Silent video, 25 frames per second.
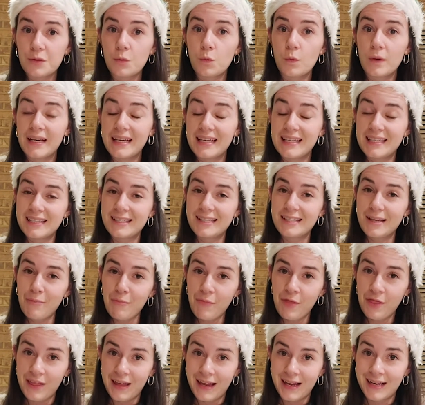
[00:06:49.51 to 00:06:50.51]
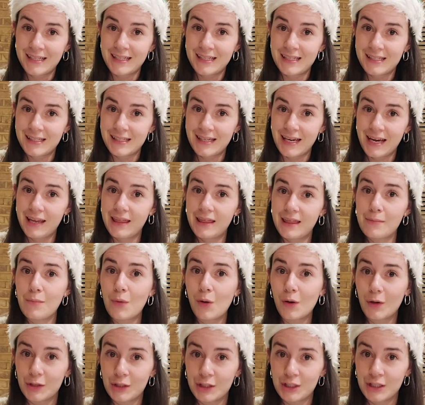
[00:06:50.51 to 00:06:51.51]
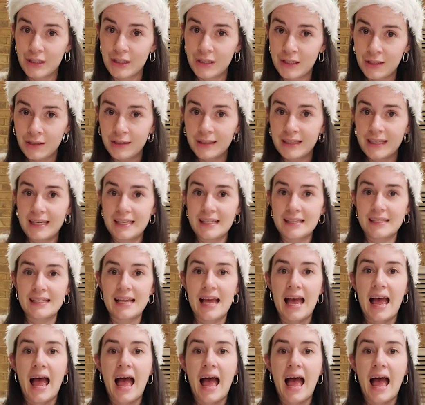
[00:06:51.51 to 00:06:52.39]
we need something to stick them onto the cookies.